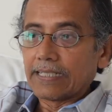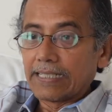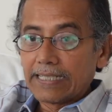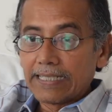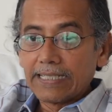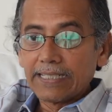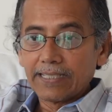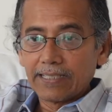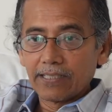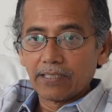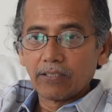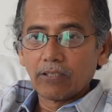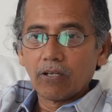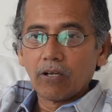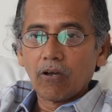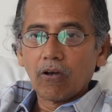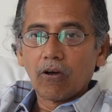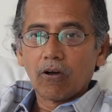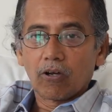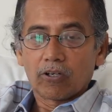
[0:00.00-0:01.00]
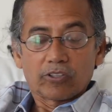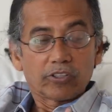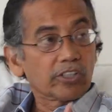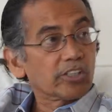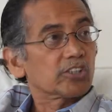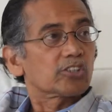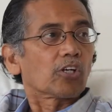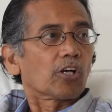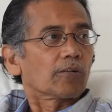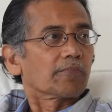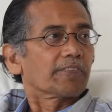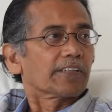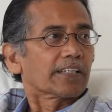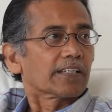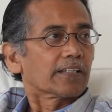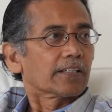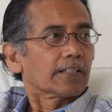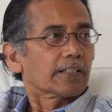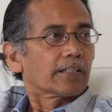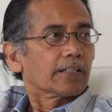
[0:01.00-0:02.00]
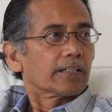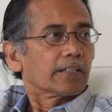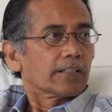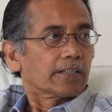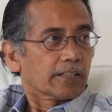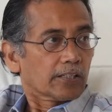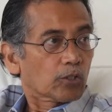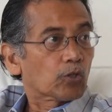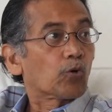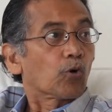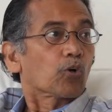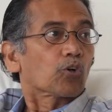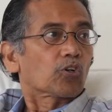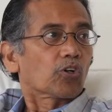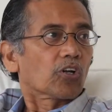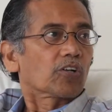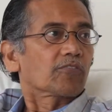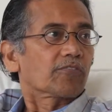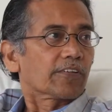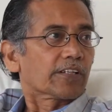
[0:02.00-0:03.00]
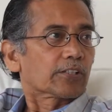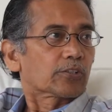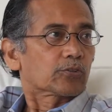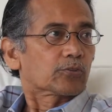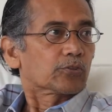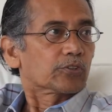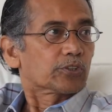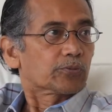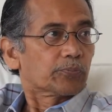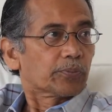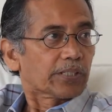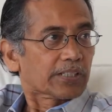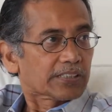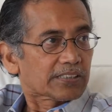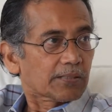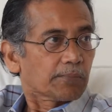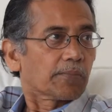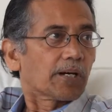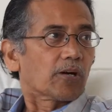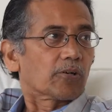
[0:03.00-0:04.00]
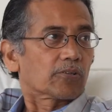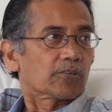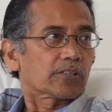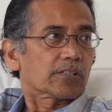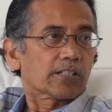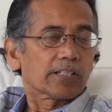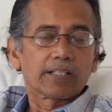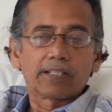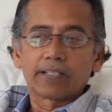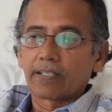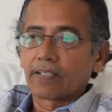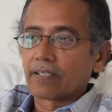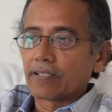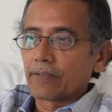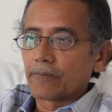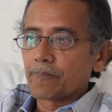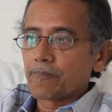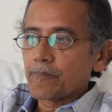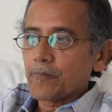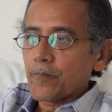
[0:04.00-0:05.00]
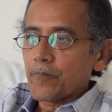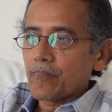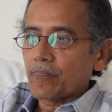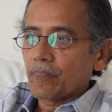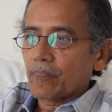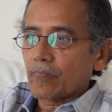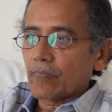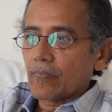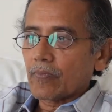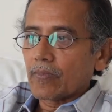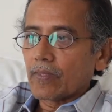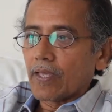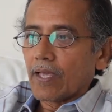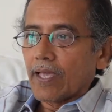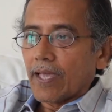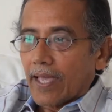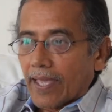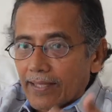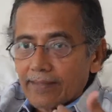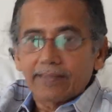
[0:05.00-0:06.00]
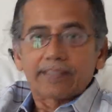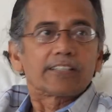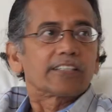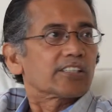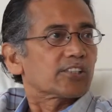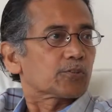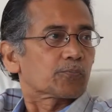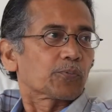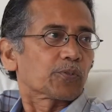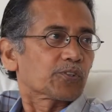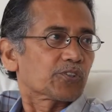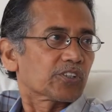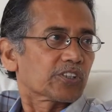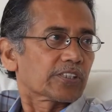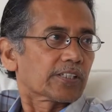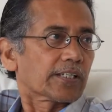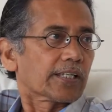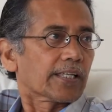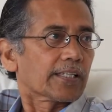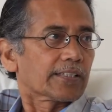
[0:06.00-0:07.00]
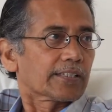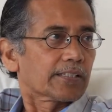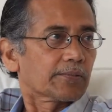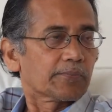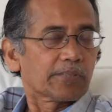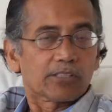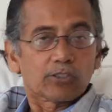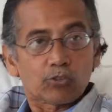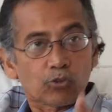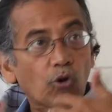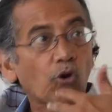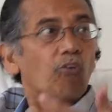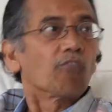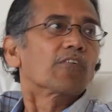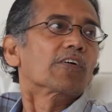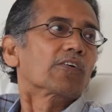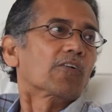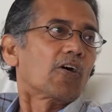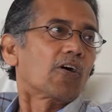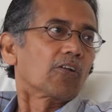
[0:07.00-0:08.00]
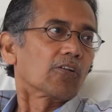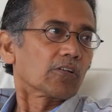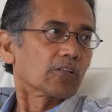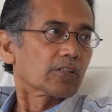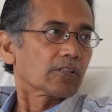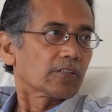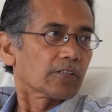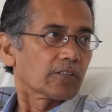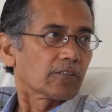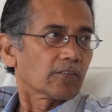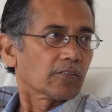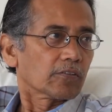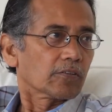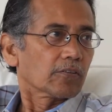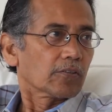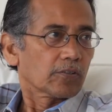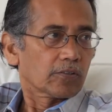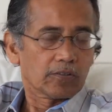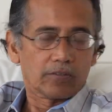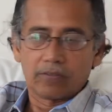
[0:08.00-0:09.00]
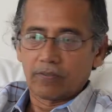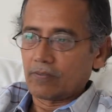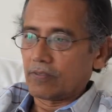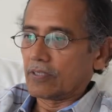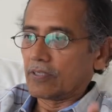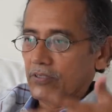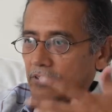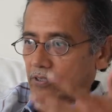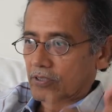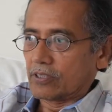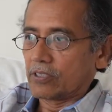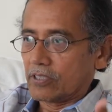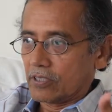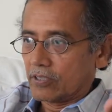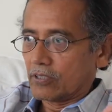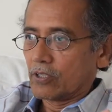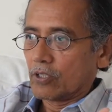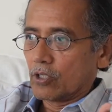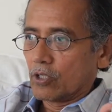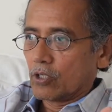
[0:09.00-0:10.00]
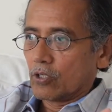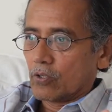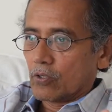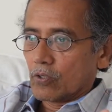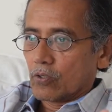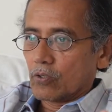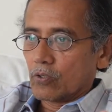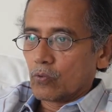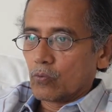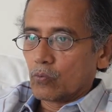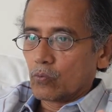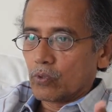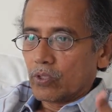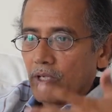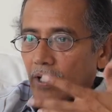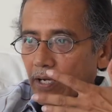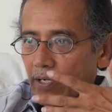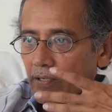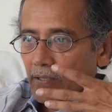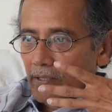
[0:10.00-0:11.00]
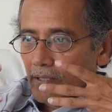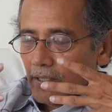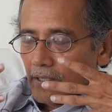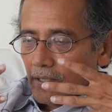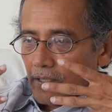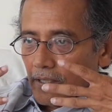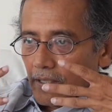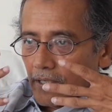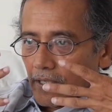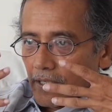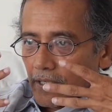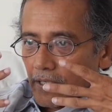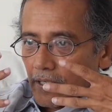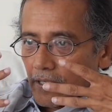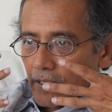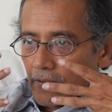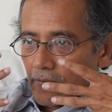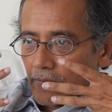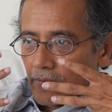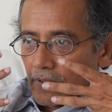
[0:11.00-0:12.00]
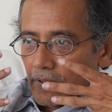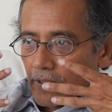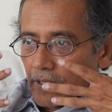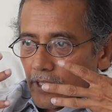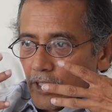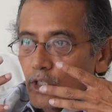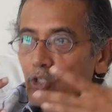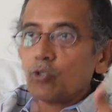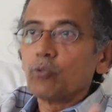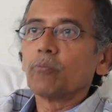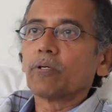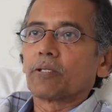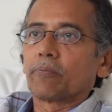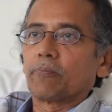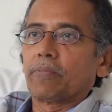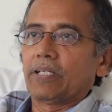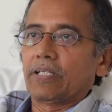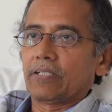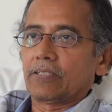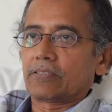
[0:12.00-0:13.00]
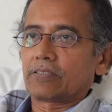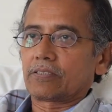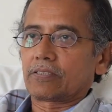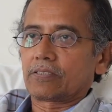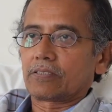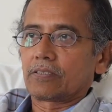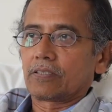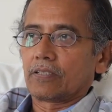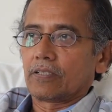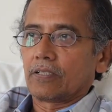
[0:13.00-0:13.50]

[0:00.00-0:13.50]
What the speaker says: keen on resolving the core conflict, which brings about a healthy disposition. Healthy means overall. You know, it's we are human beings.